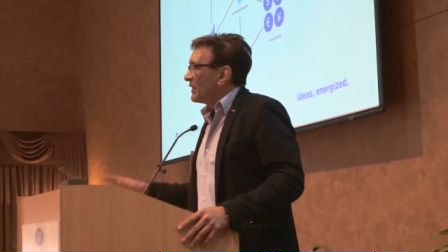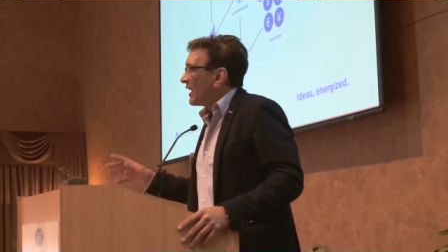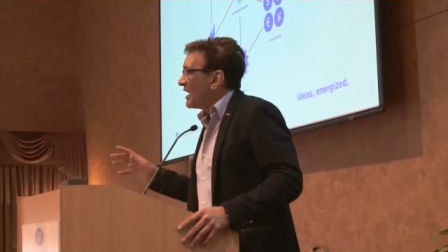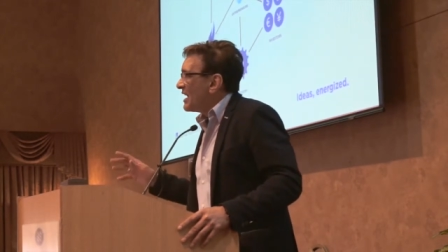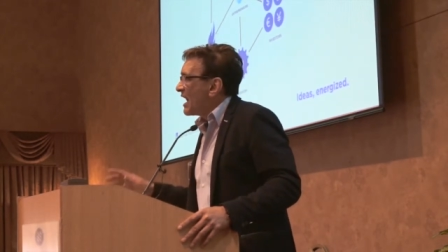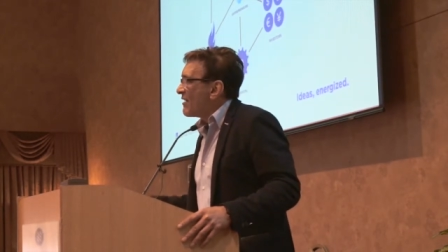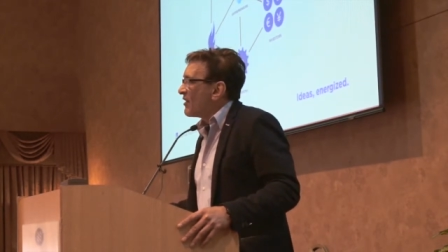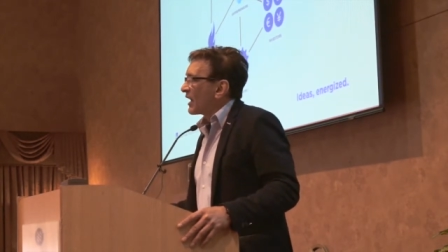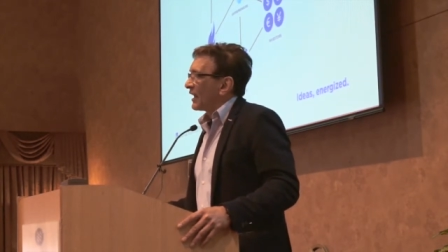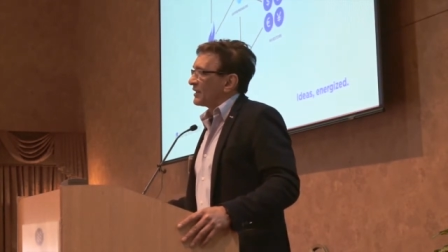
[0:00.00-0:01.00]
They
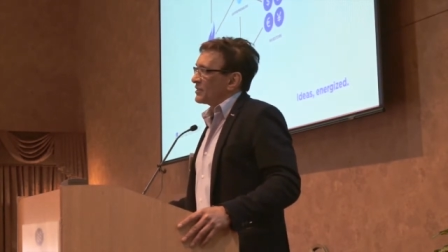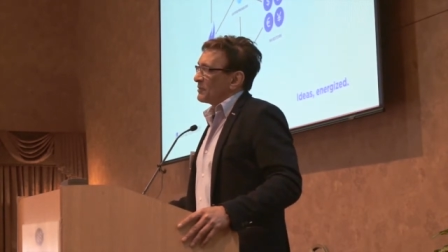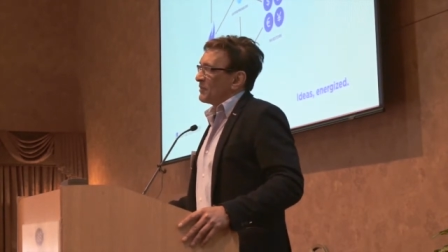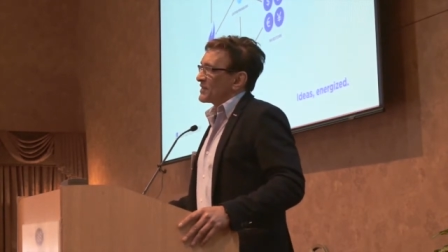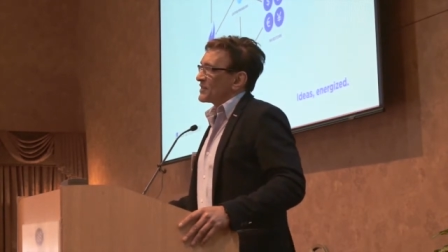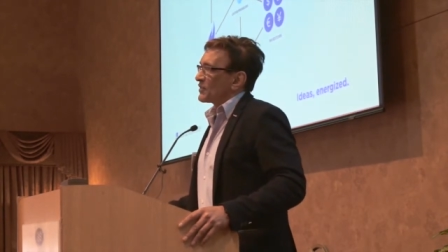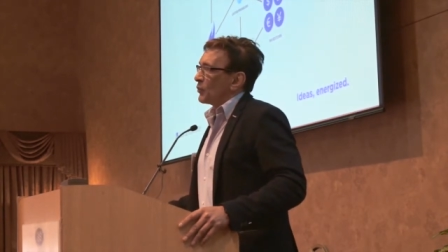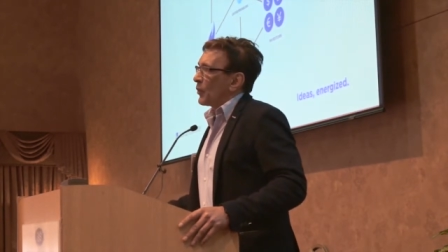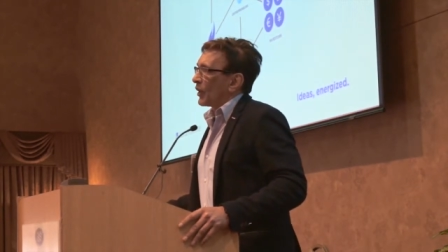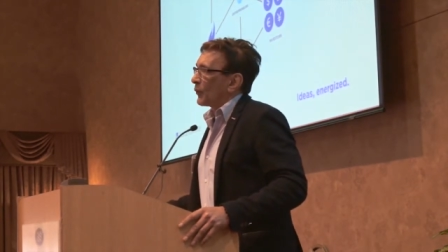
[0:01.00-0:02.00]
never get into the business
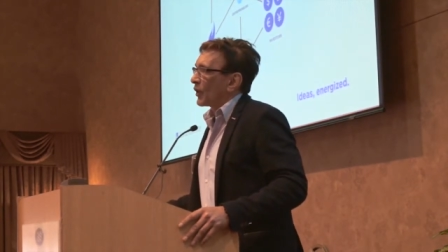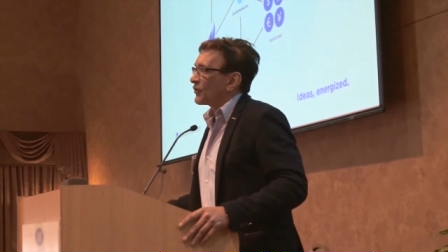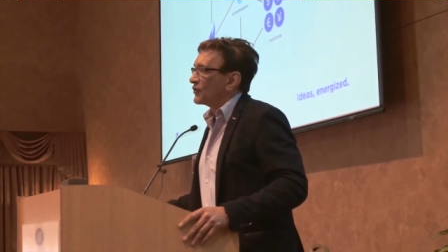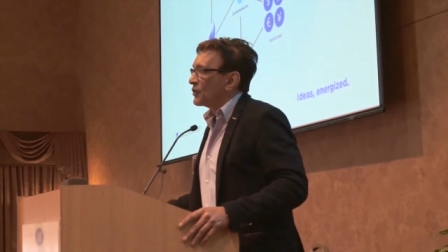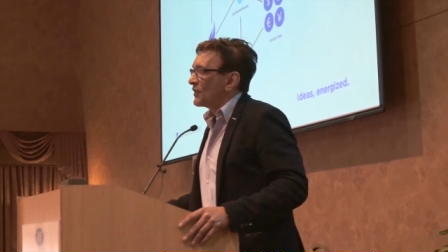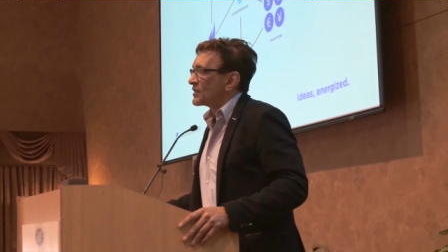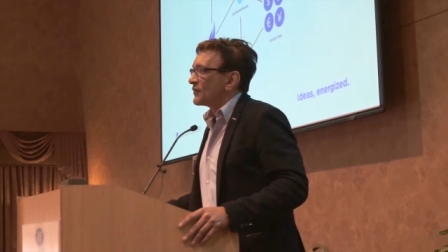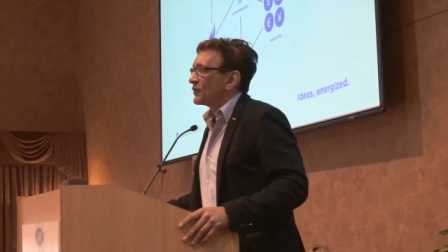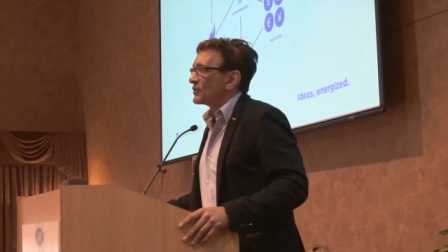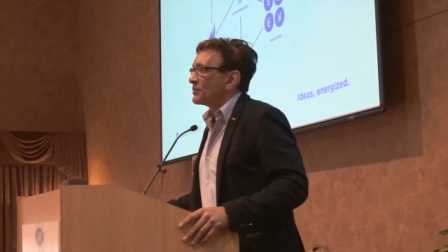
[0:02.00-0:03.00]
of wa wanting to do this
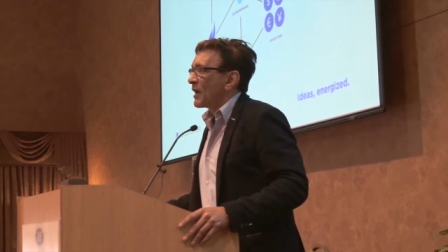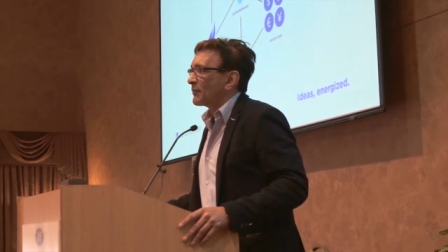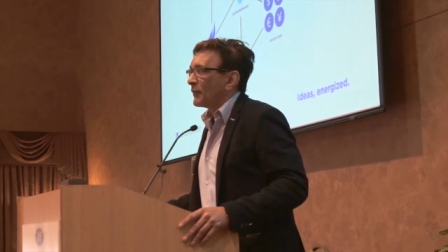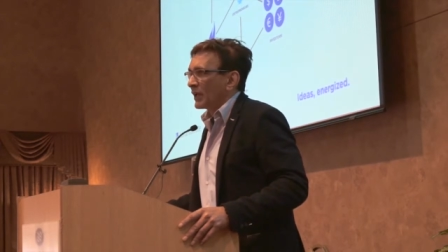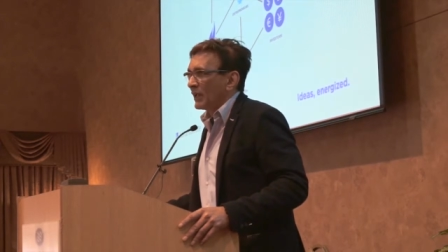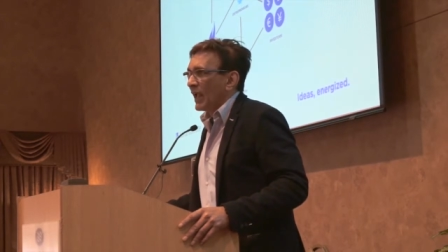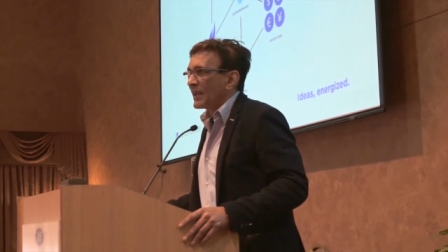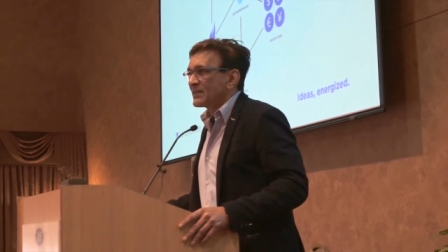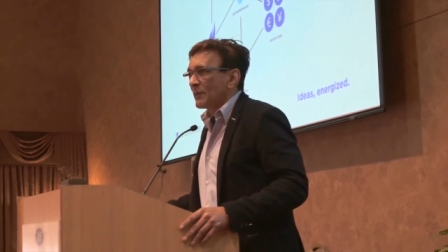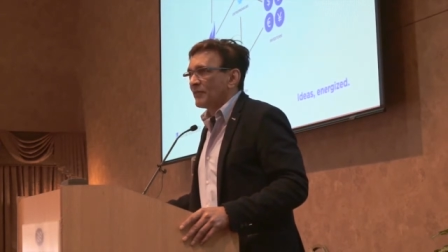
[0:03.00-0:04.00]
for, to make money,
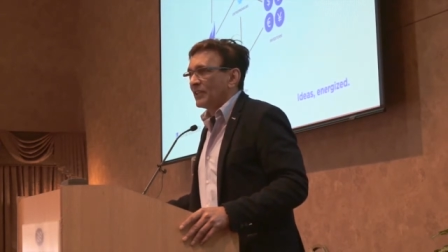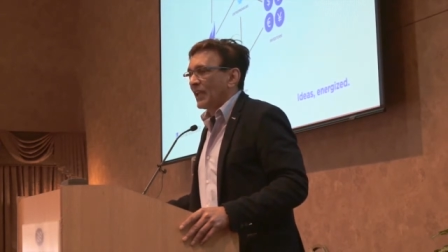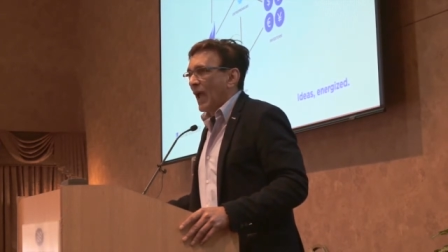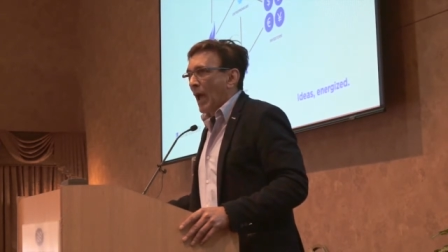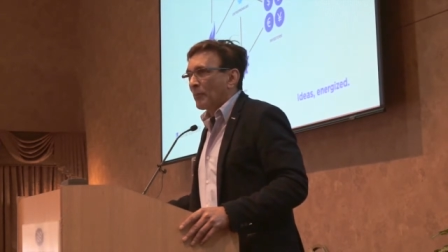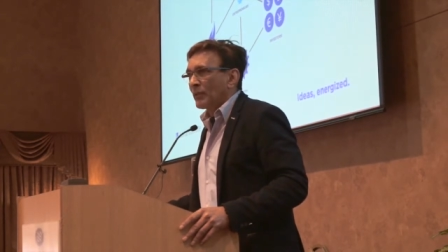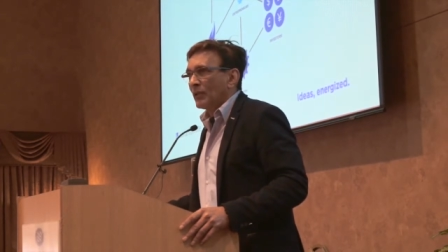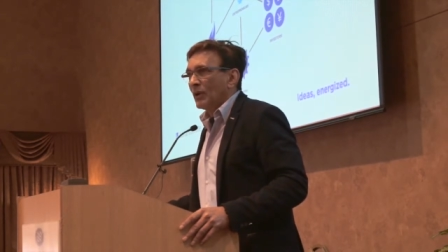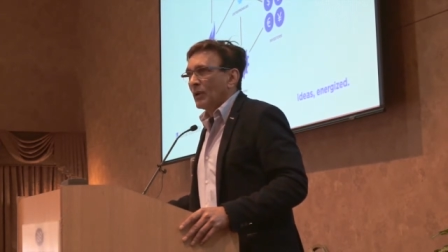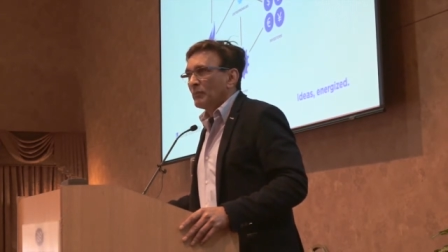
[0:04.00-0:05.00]
except for the app
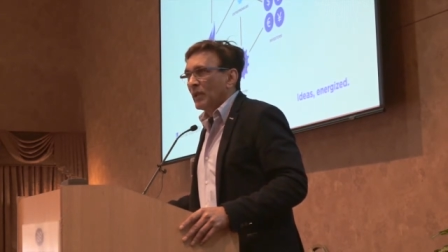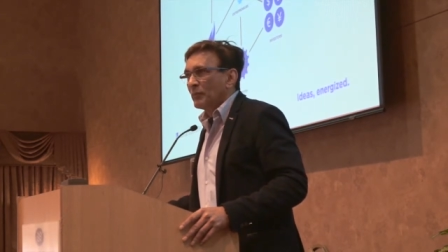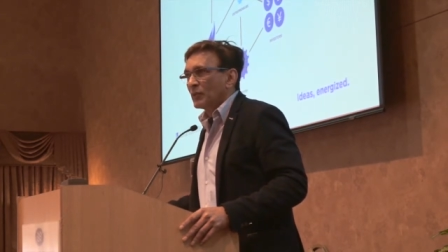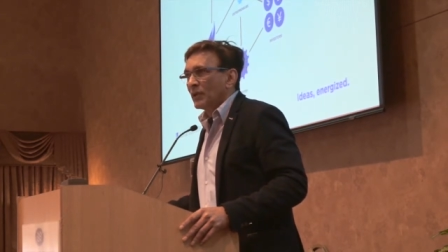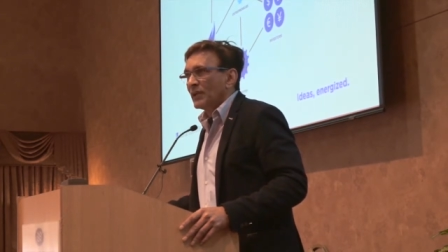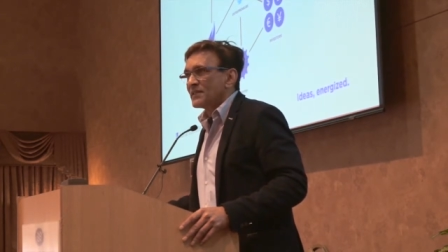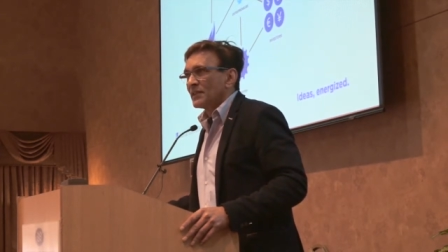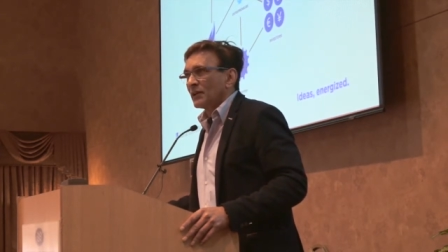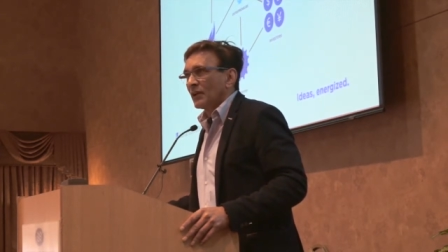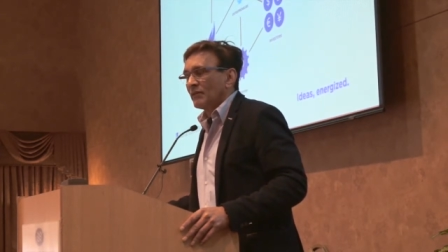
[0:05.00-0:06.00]
people in
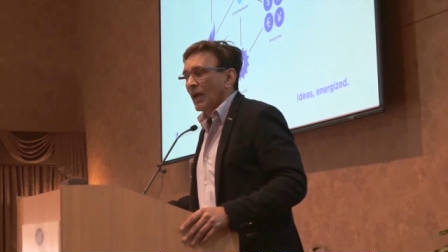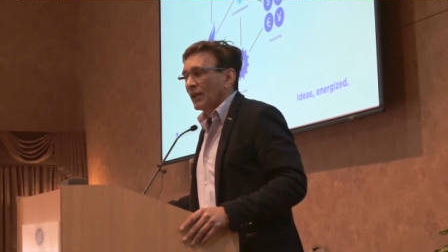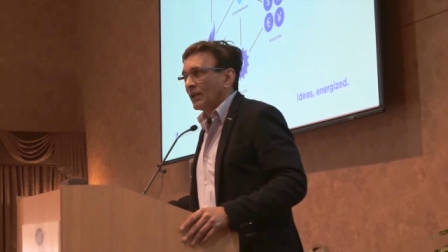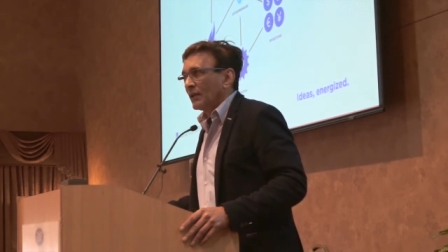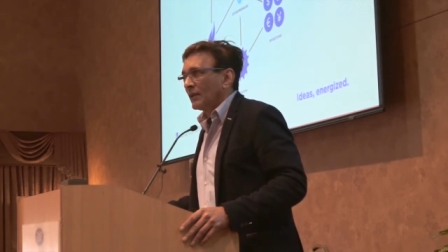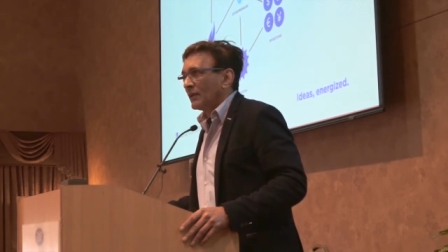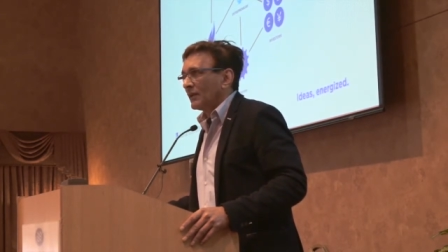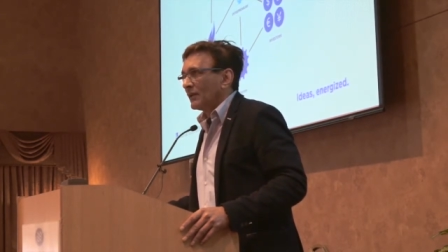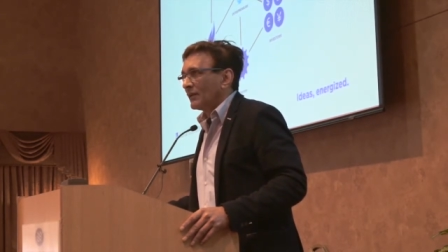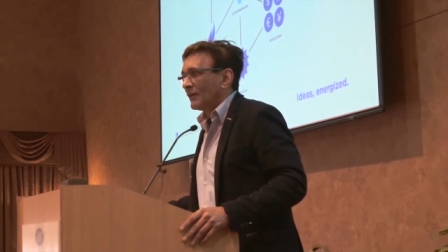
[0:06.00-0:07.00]
Silicon Valley,
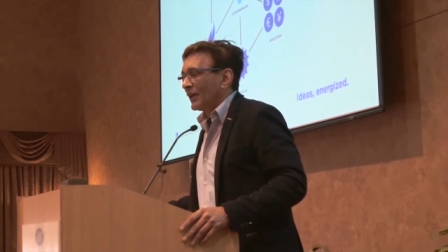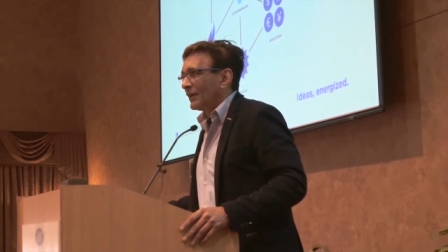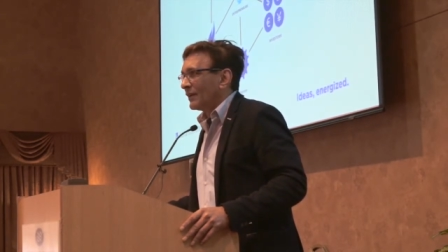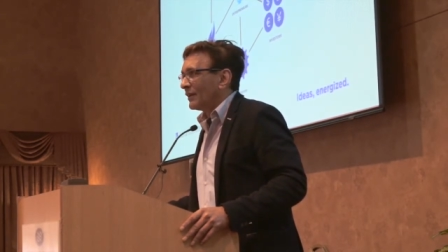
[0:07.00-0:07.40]
right?